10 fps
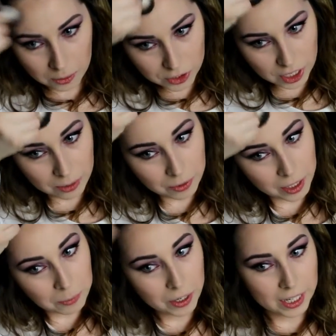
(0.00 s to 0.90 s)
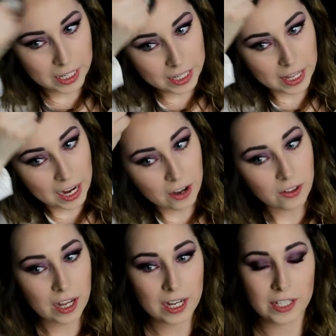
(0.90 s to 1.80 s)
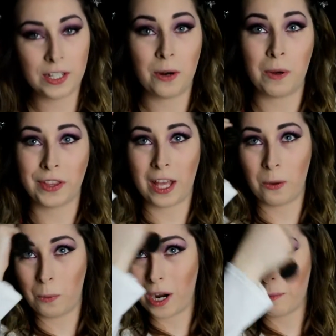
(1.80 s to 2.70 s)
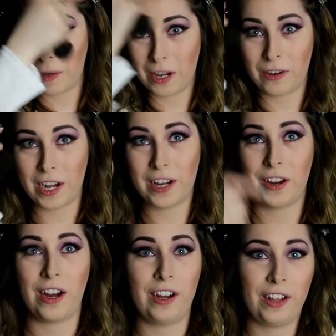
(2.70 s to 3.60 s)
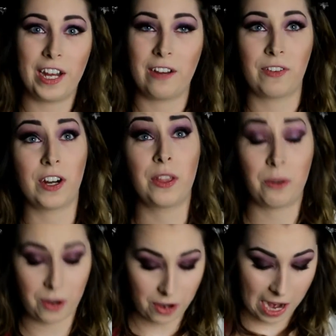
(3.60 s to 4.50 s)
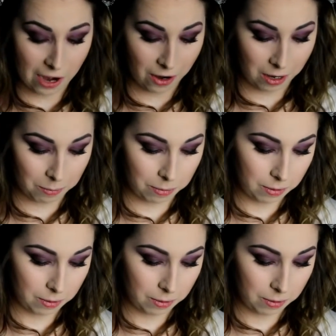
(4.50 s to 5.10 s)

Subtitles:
always try to really work it into the hairline, so you don't want that white band right at your hairline if you're going to throw your hair up.